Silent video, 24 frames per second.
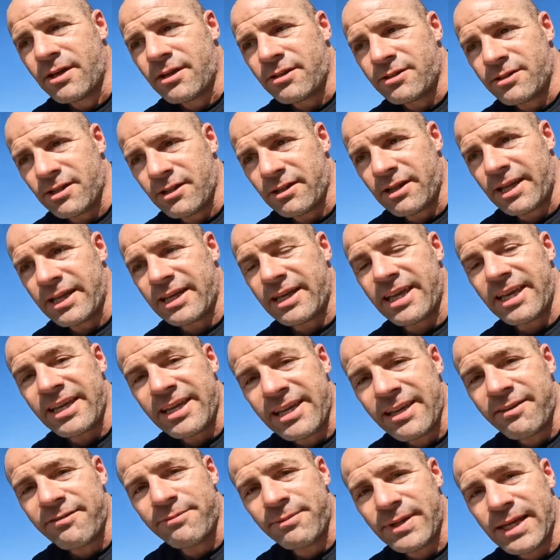to like
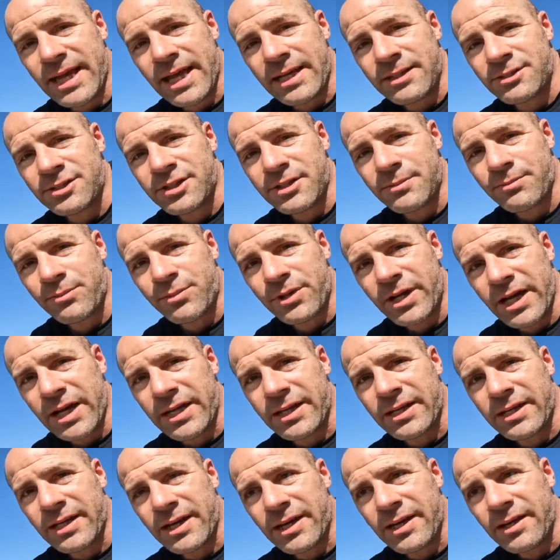give me engine
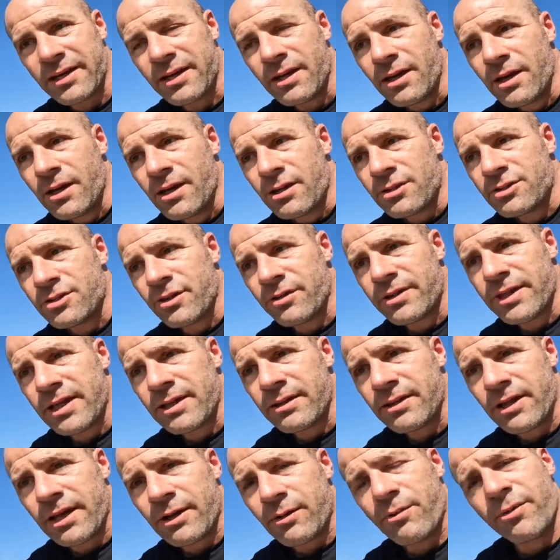brake yet. So
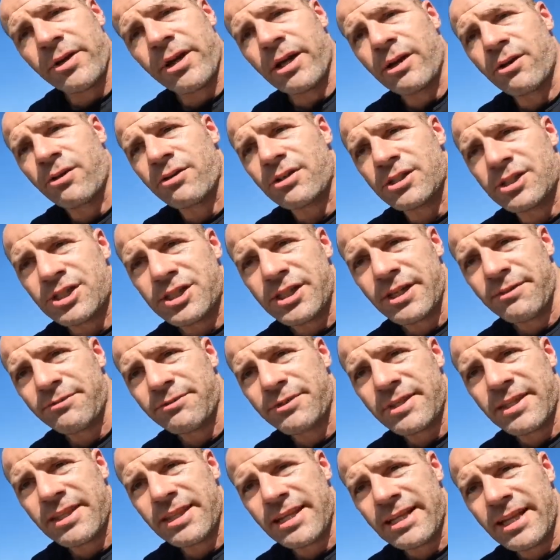then like when I go to
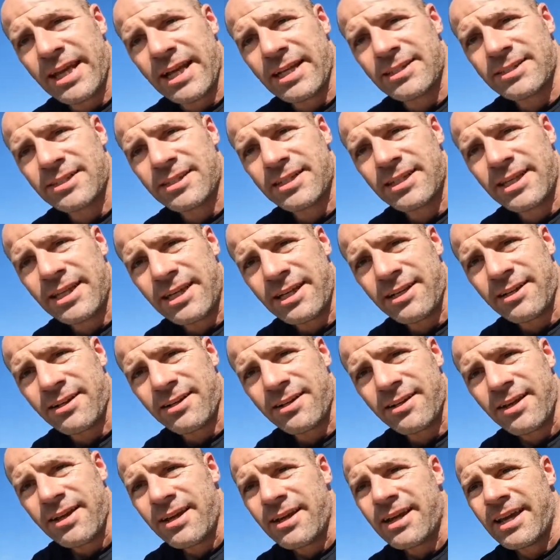shift to the next
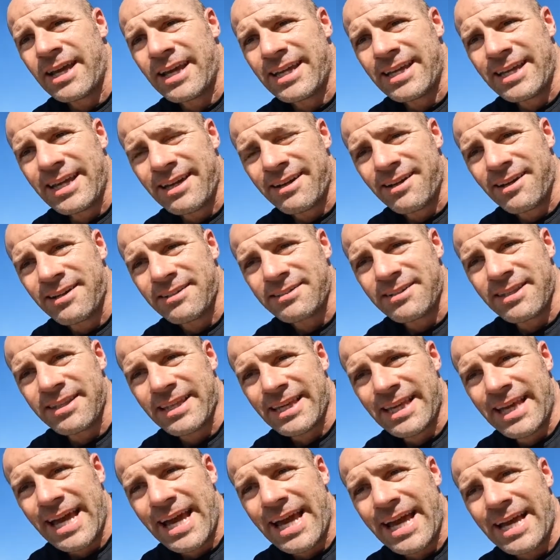gear and get onto the
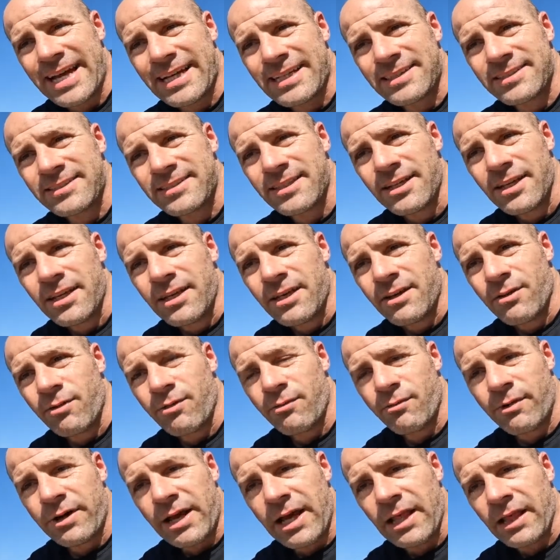gas,
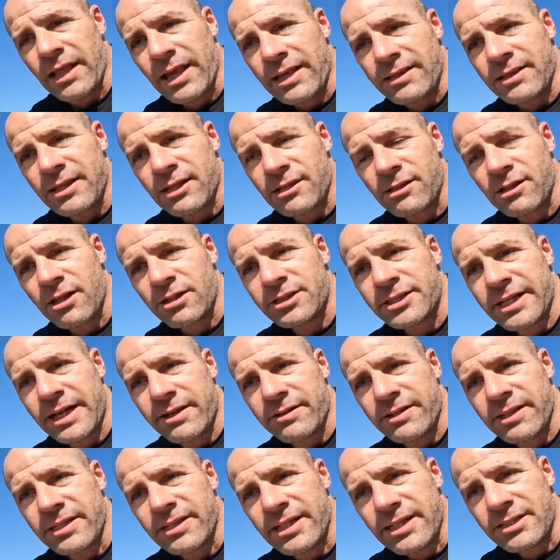when I let the clutch
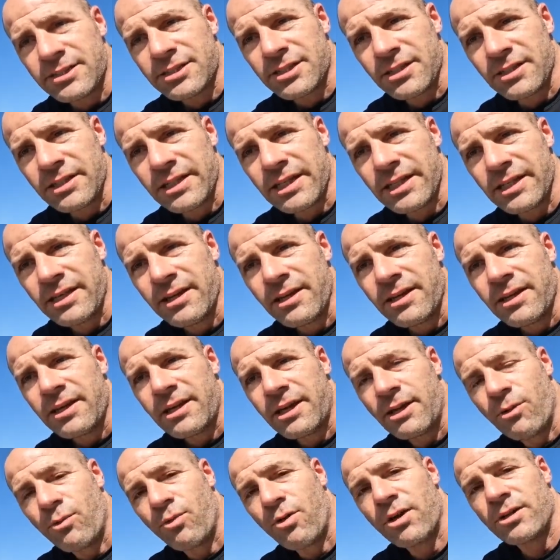out initially,
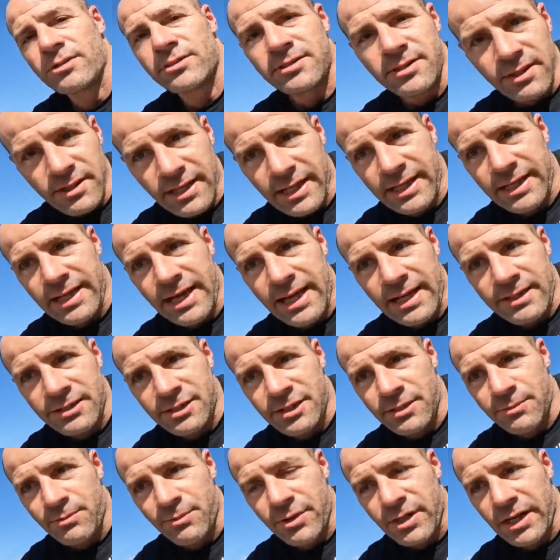it wants to like
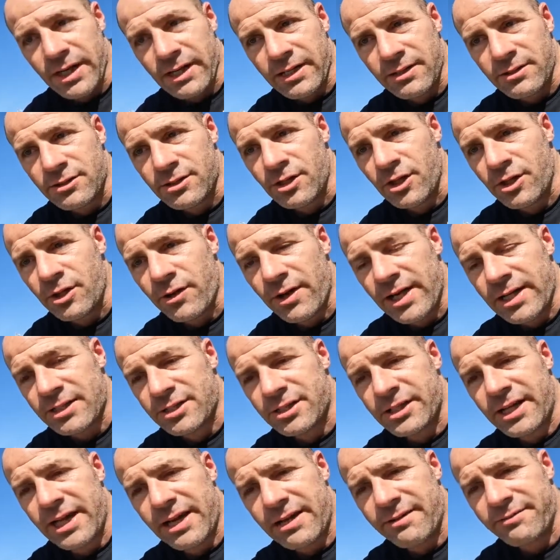engine brake. So you
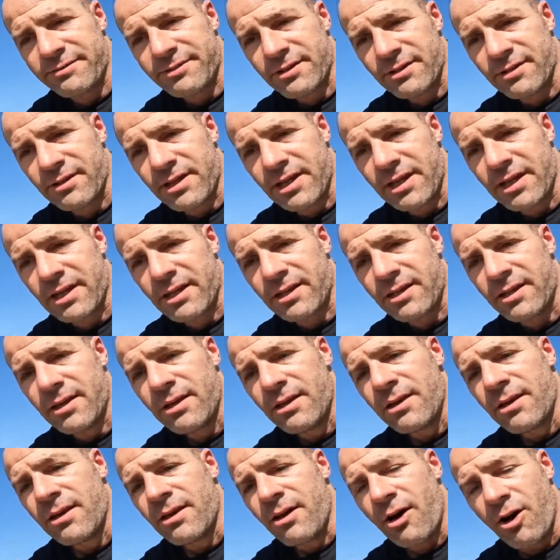actually have to like
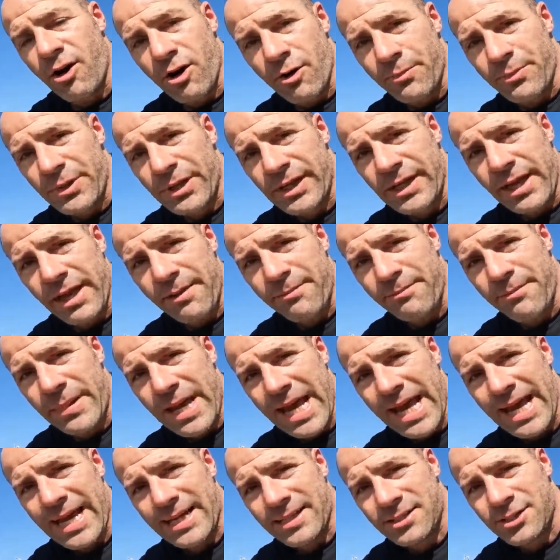RPM
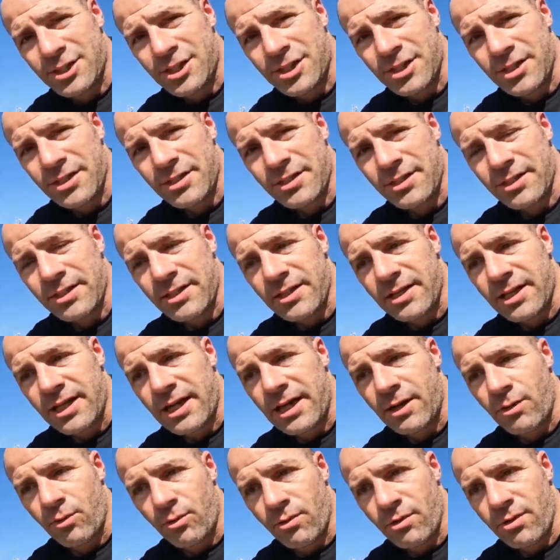match.
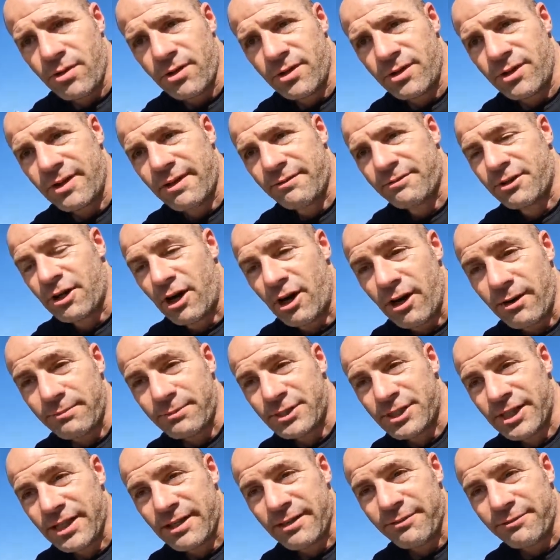You have to
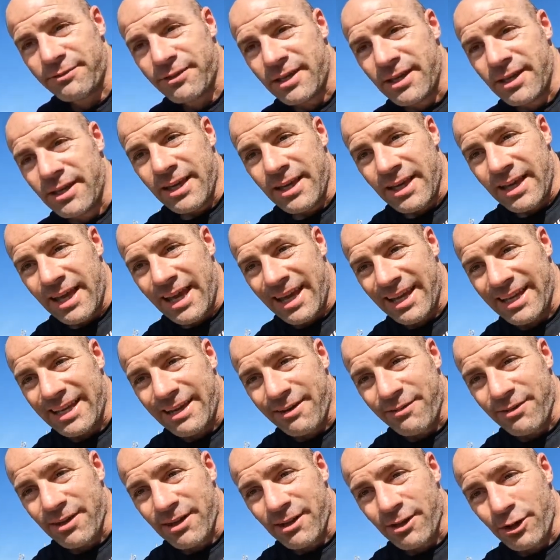upshift and
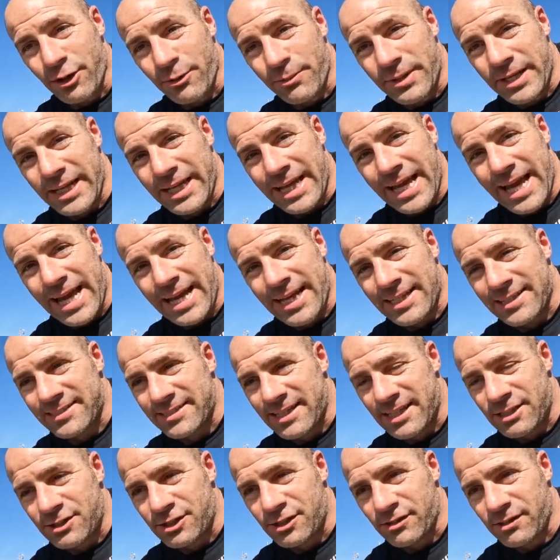give it a little bit of gas
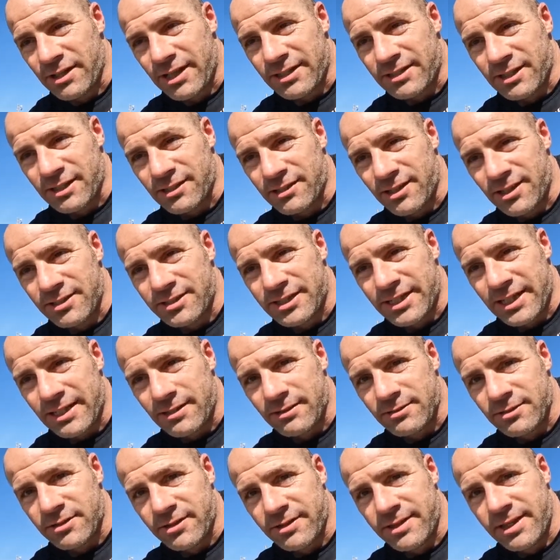as you let the clutch
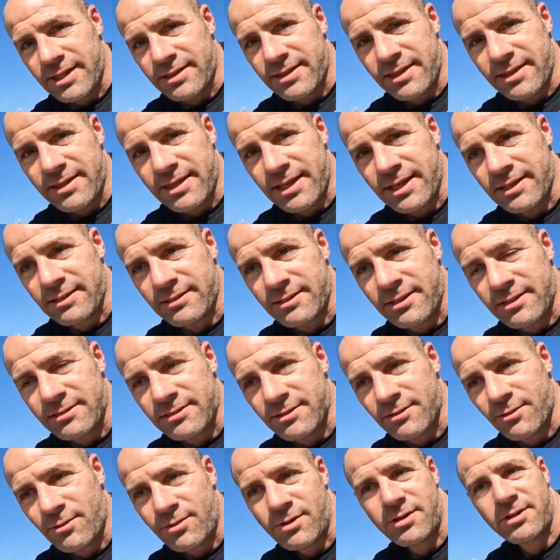out, so that the thing
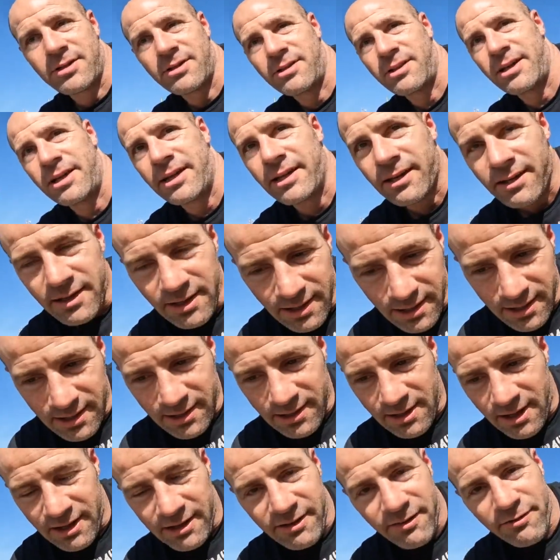doesn't want to like
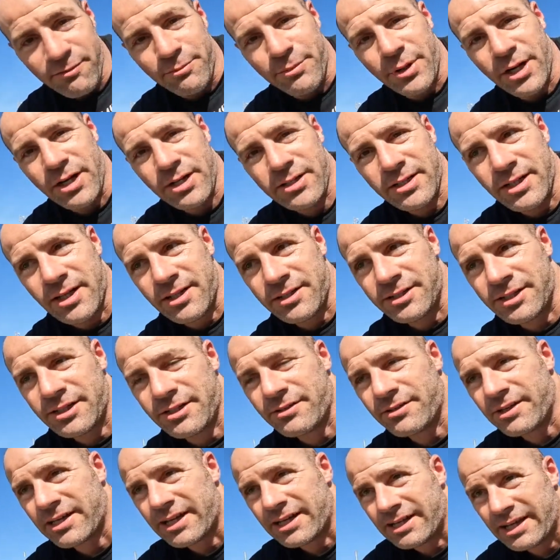kind of buck on
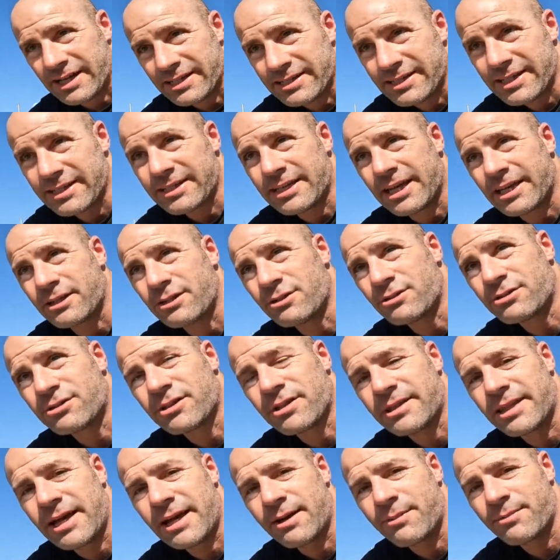you. And I did get used
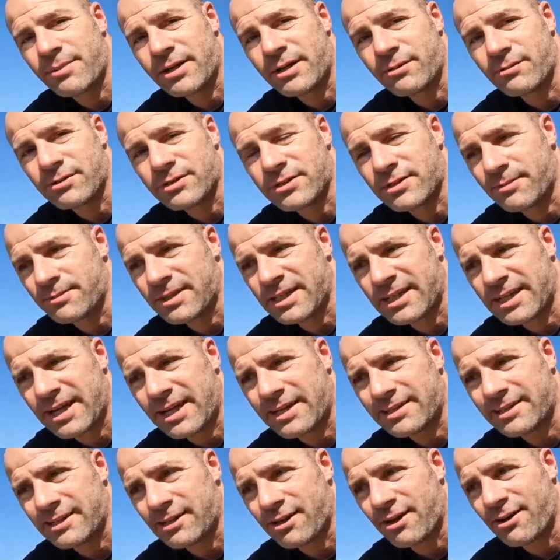to that, but it was something I
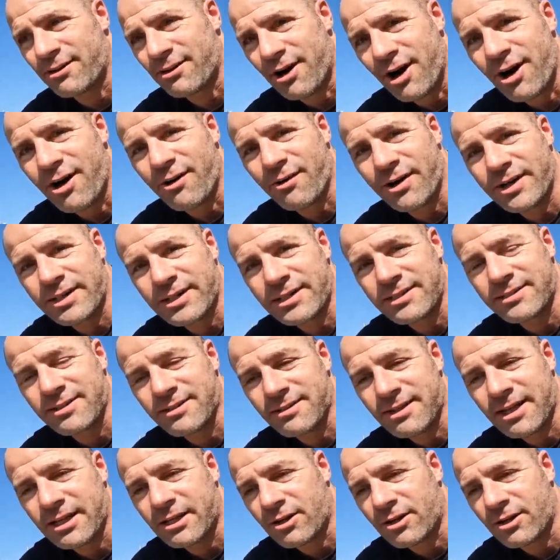had to go, oh, I need to like